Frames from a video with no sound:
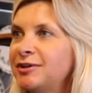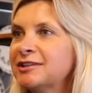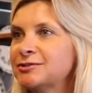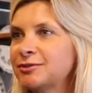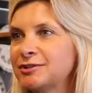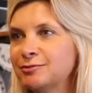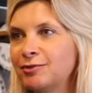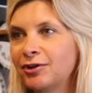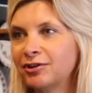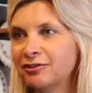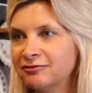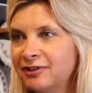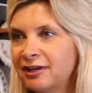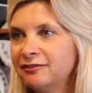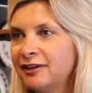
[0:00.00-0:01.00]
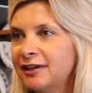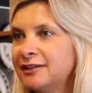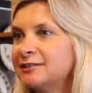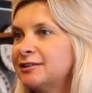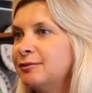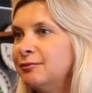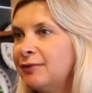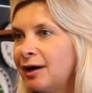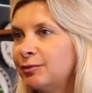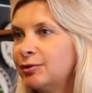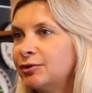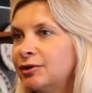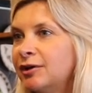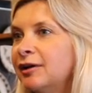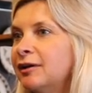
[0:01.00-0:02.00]
years. So it's a lot of velvet,
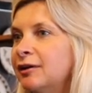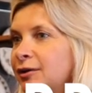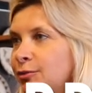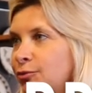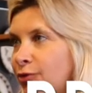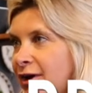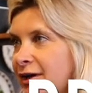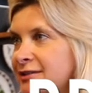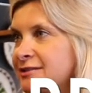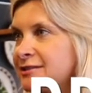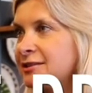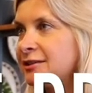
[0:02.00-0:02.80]
marble, brass.